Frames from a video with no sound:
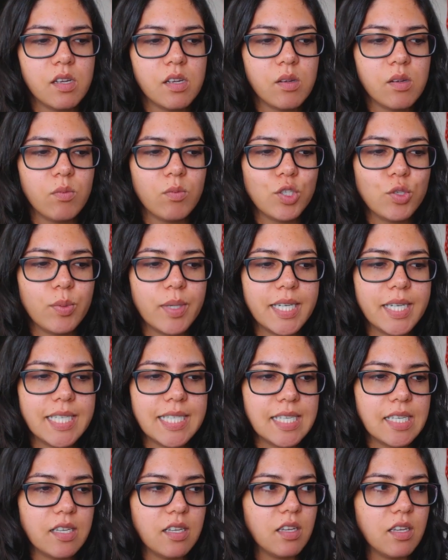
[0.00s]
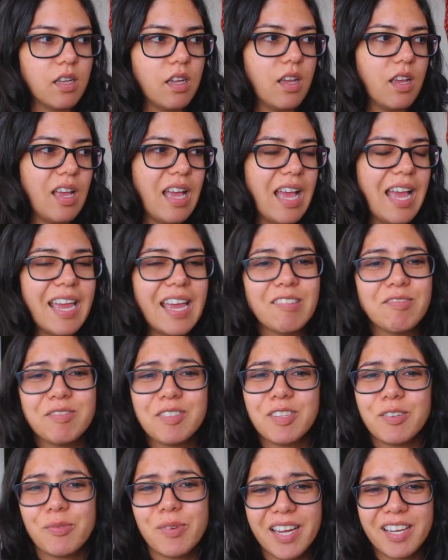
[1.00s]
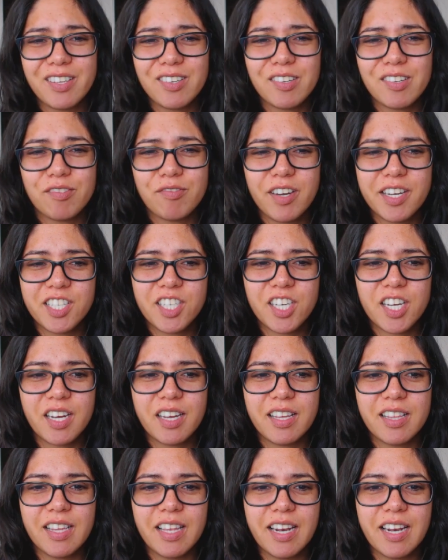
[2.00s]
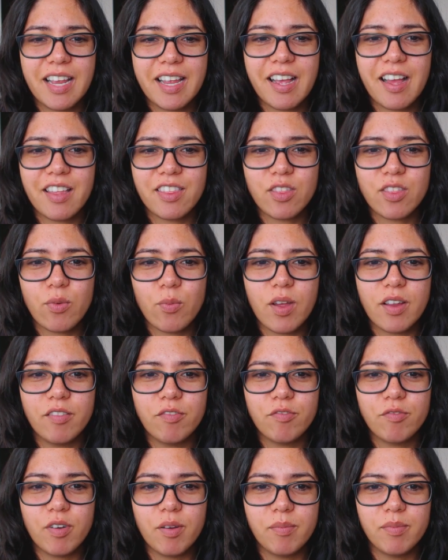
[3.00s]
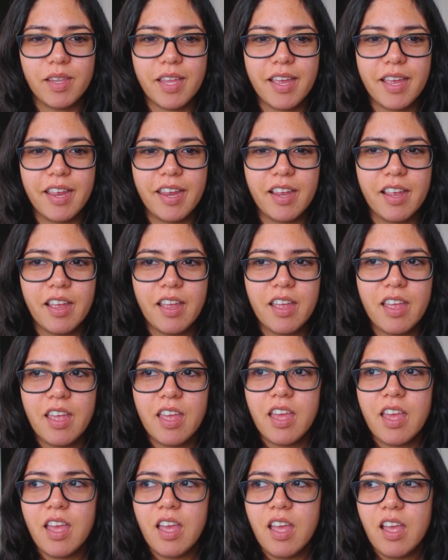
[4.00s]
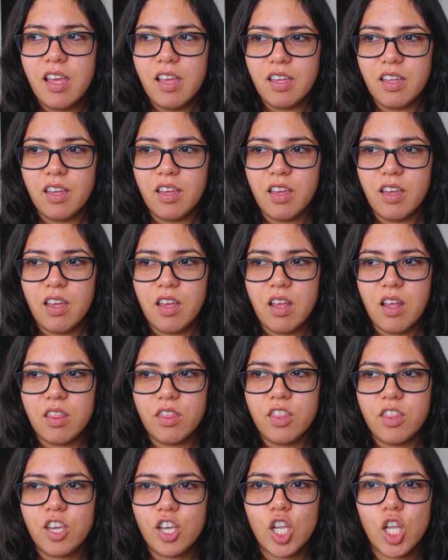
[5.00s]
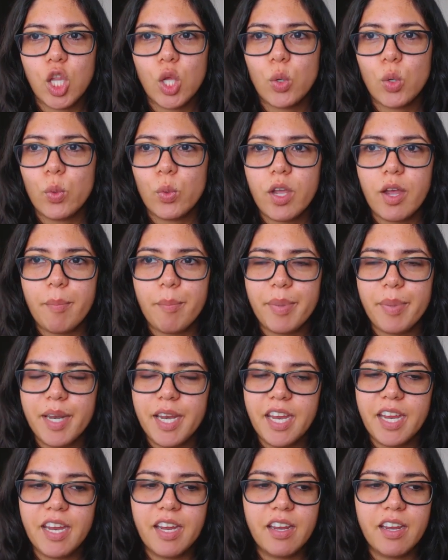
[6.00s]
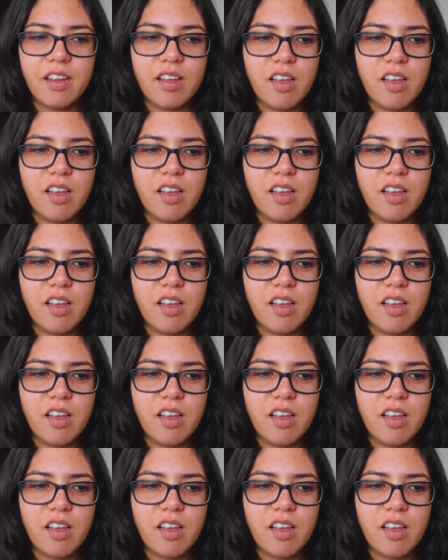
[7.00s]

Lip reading: which one is it? I have the regular freight check, and then I got the one from like the glue company.